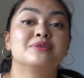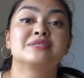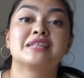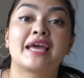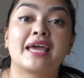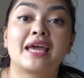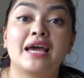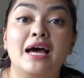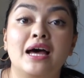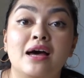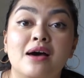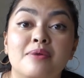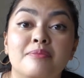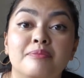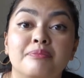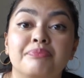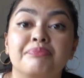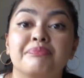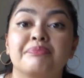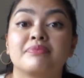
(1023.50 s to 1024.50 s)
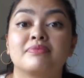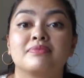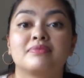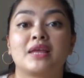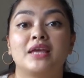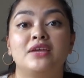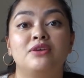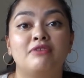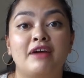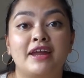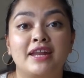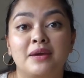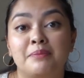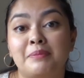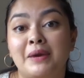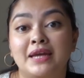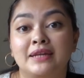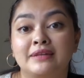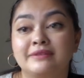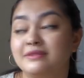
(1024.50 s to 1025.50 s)
was like, are you writing a
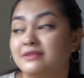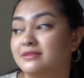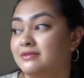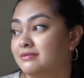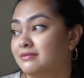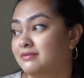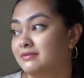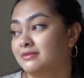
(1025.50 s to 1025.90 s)
pattern?